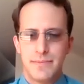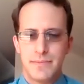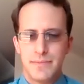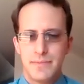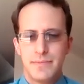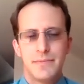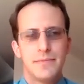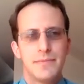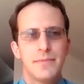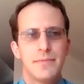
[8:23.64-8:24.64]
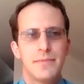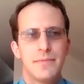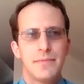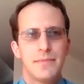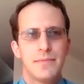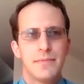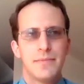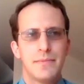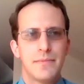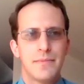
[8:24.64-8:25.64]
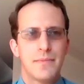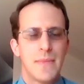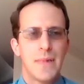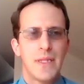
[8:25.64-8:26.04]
(no one is talking)